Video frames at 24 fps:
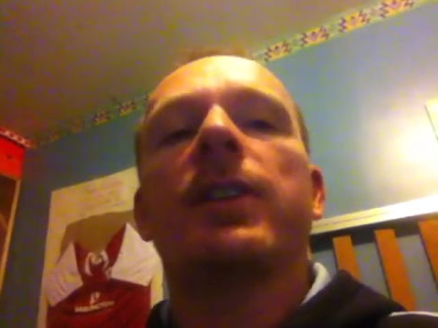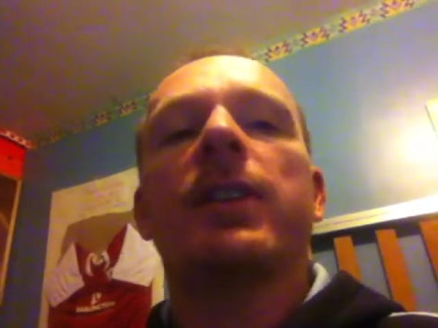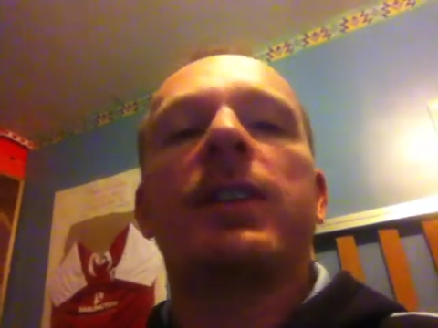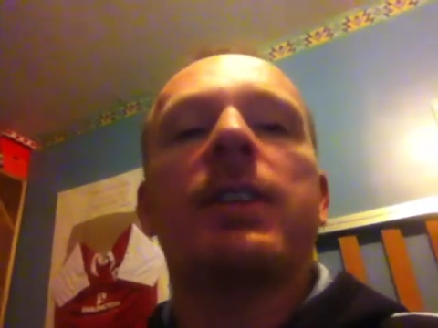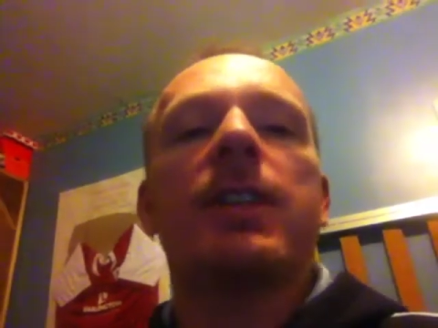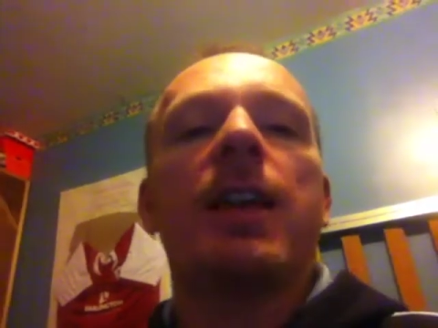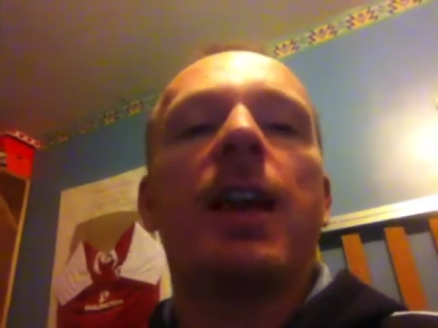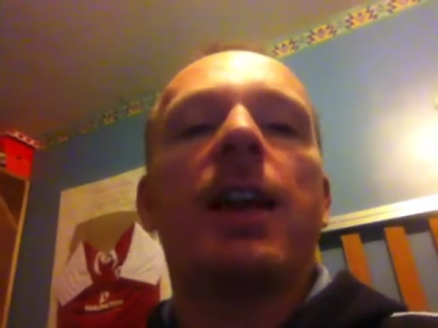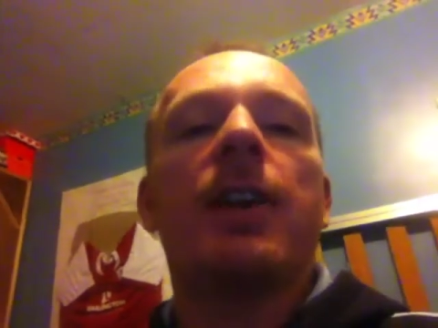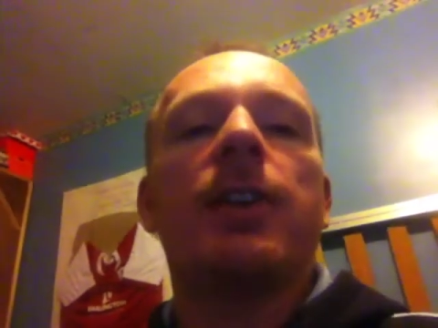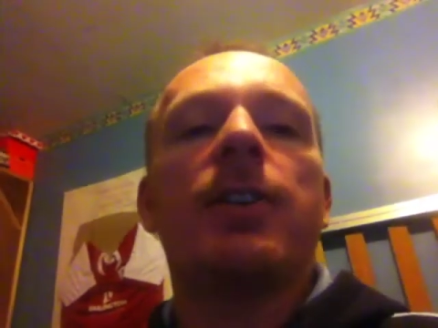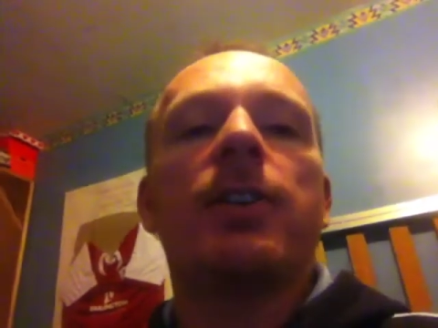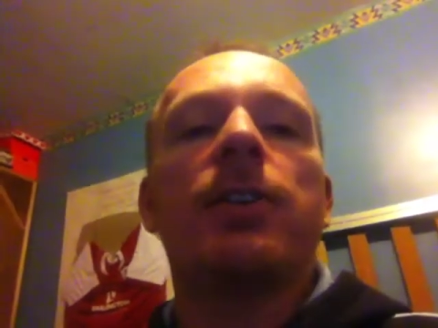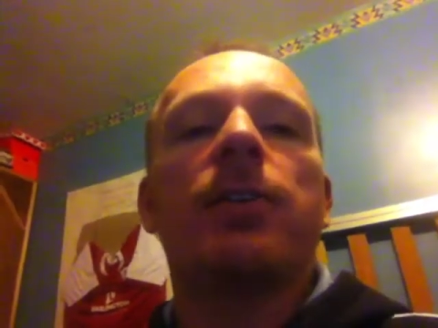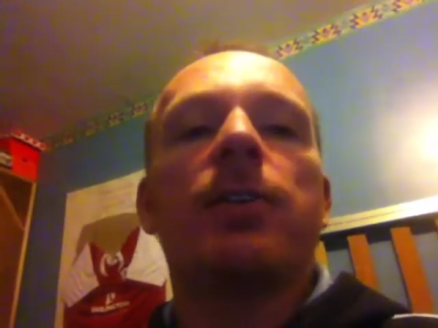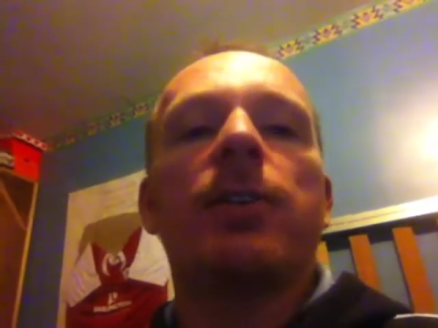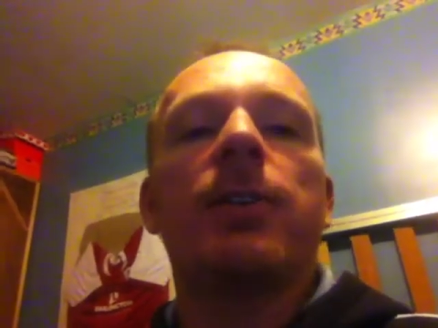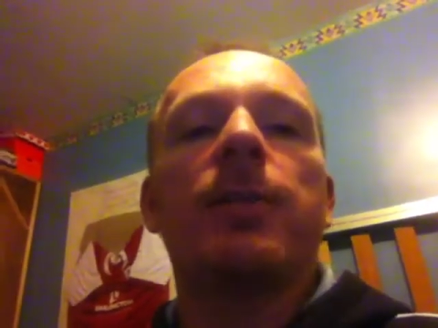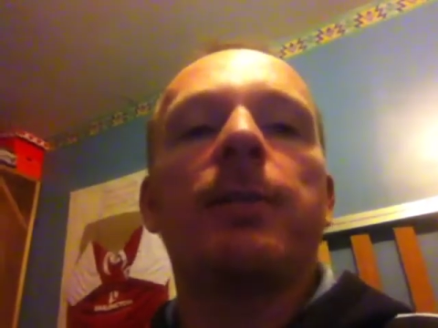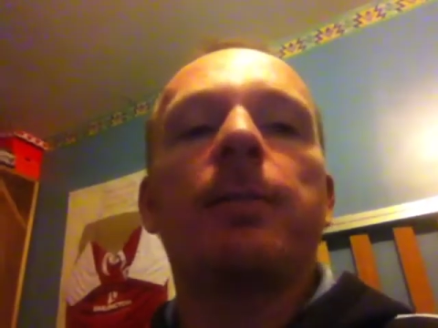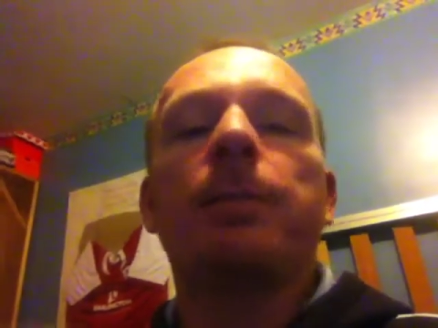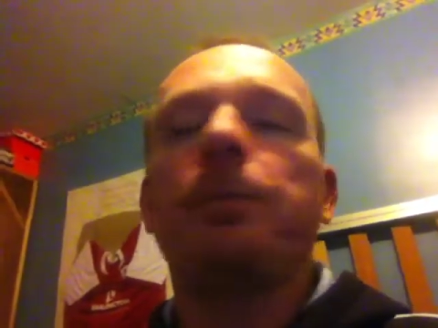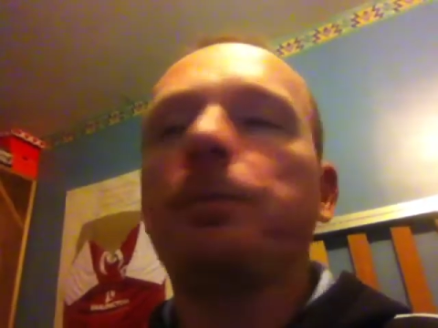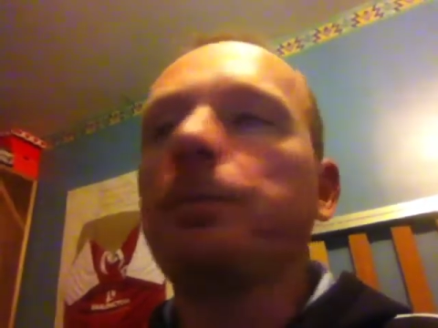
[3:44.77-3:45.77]
the
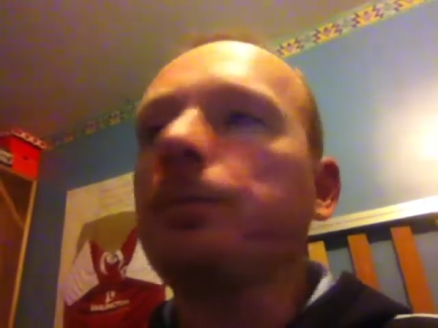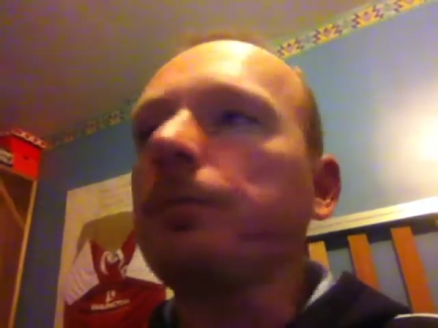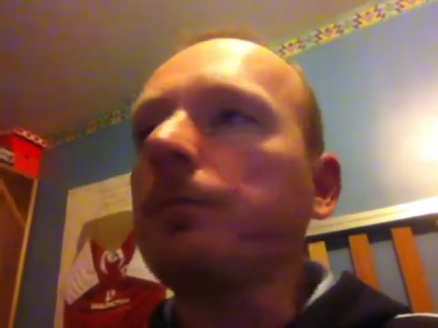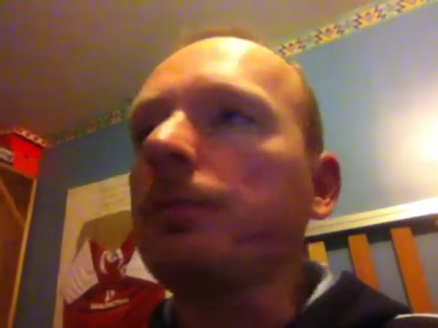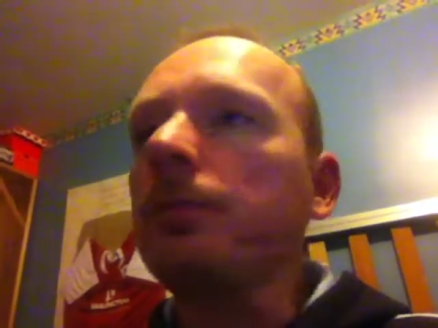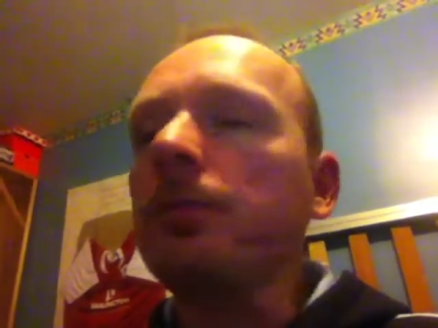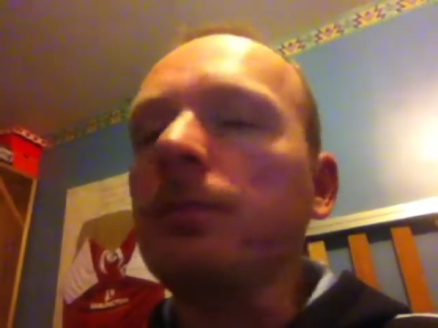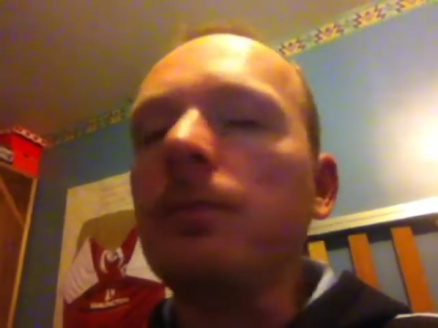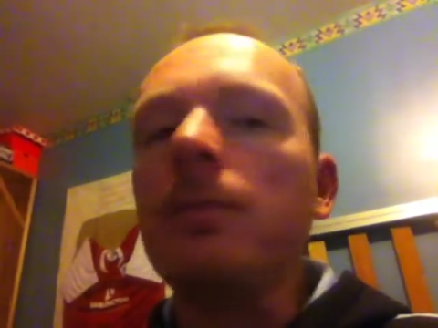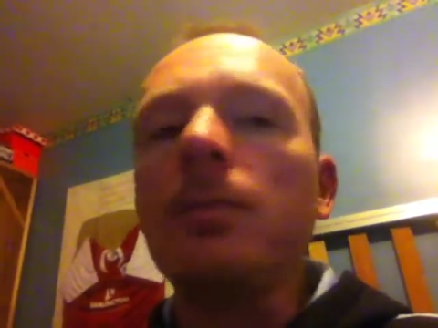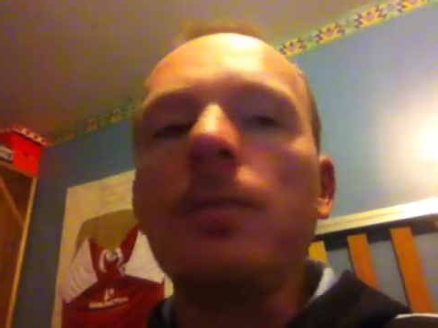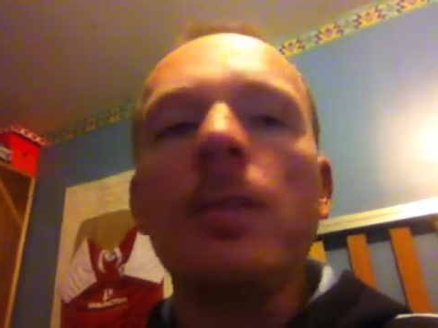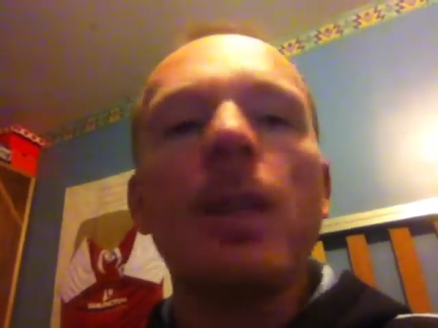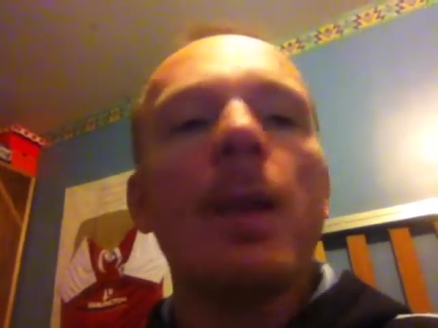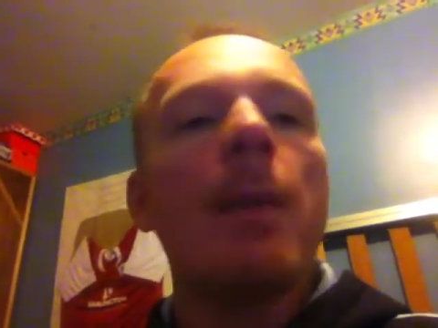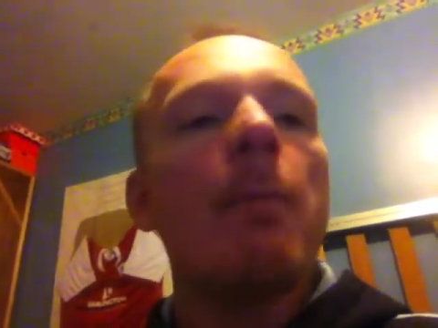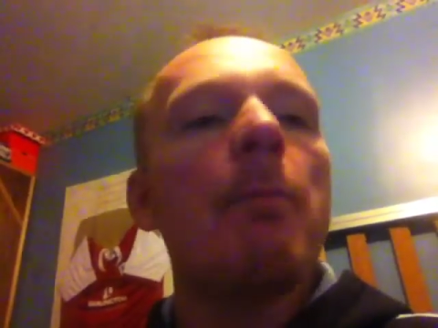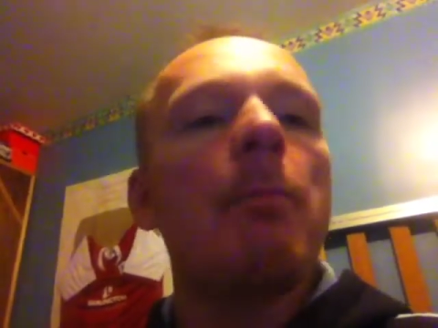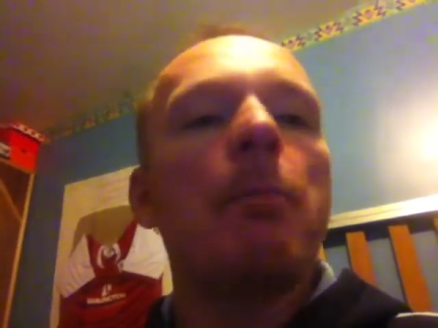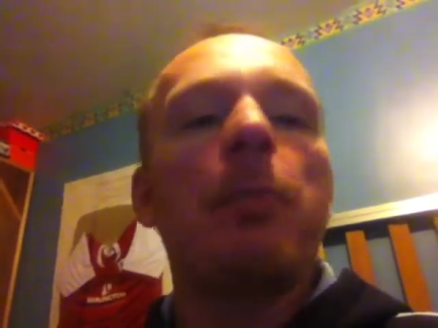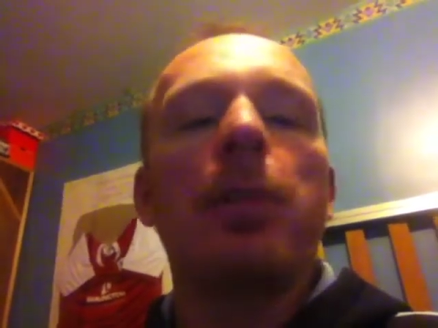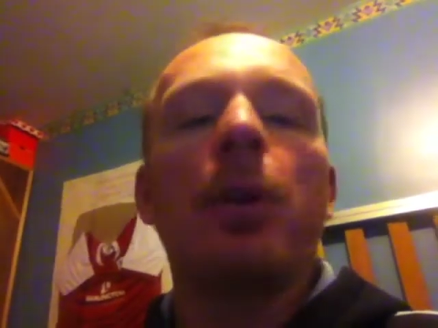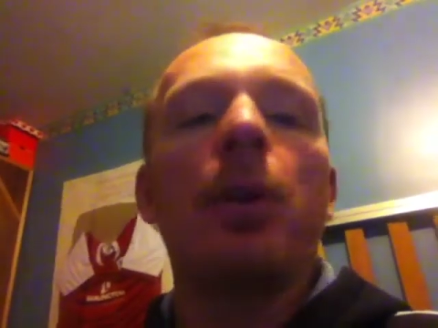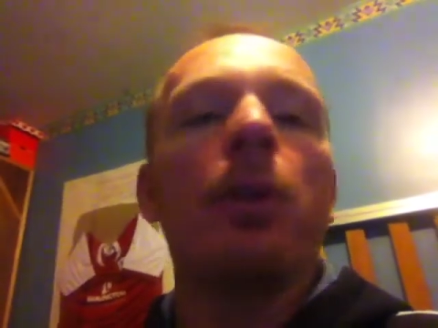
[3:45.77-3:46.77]
texturing,
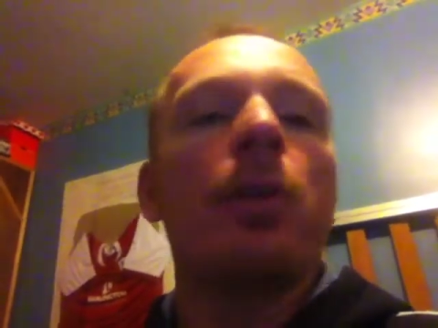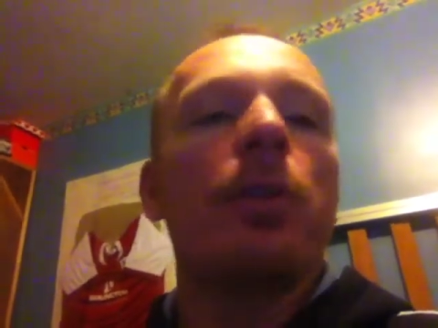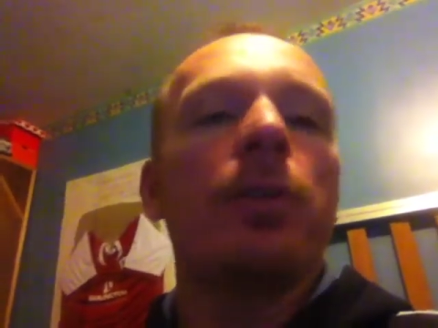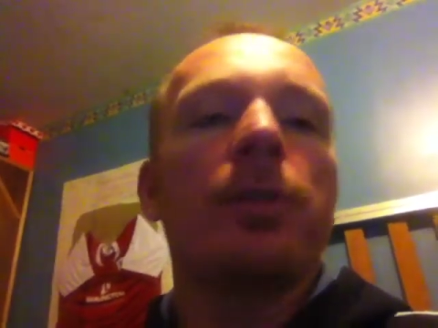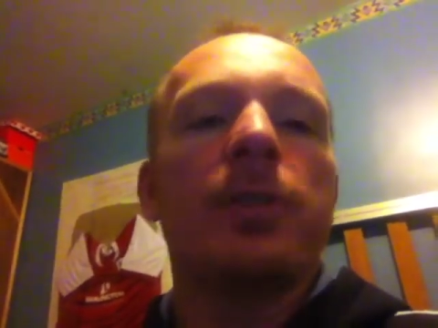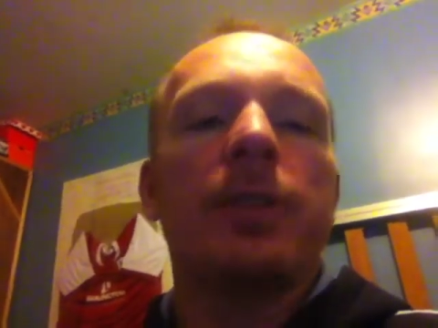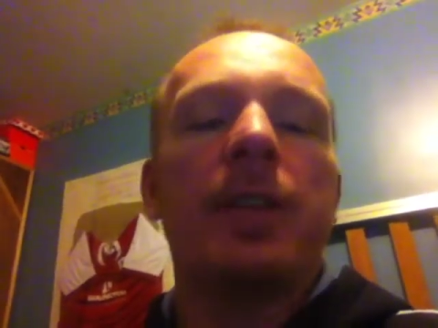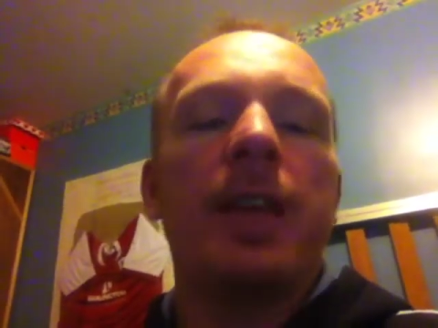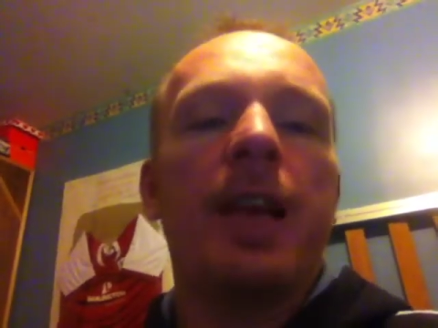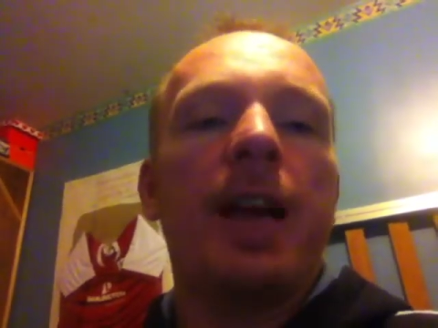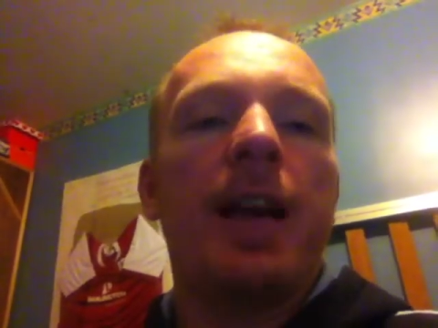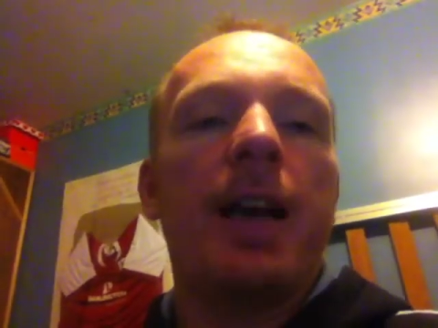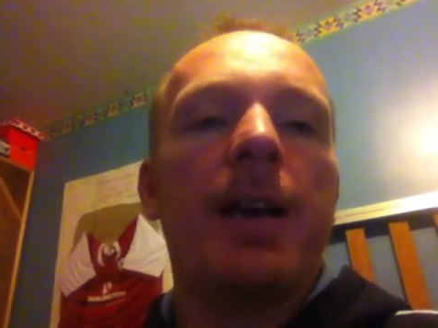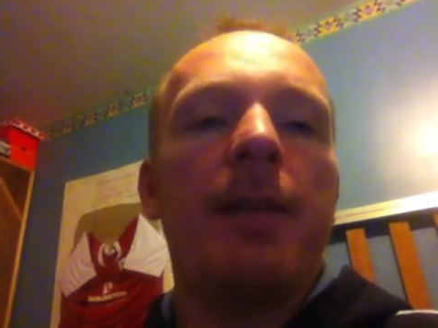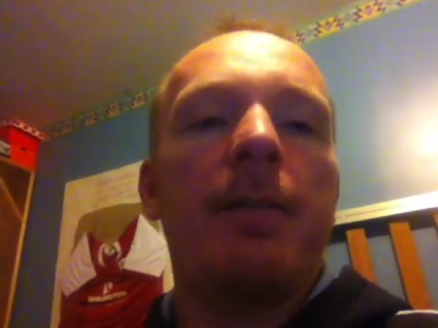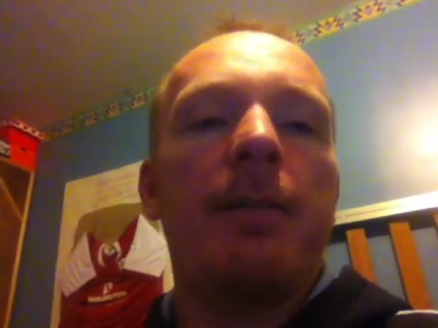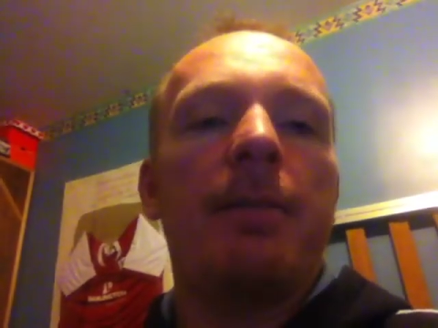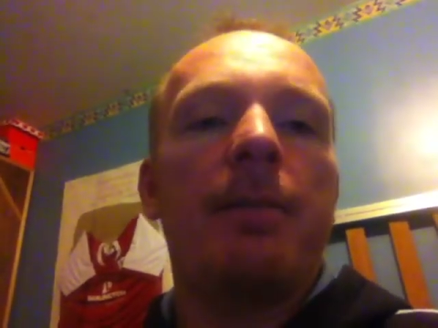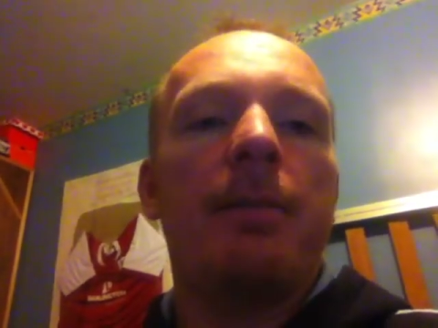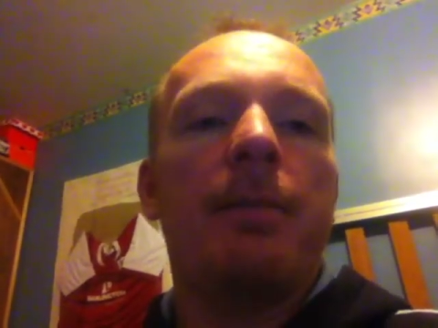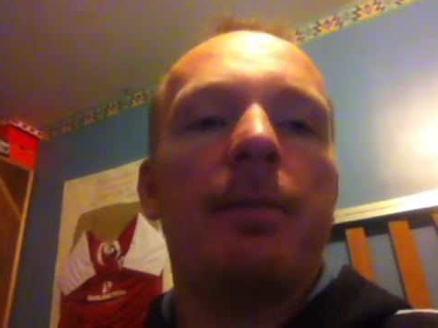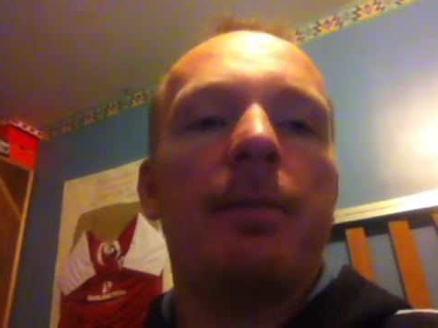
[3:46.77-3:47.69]
blows the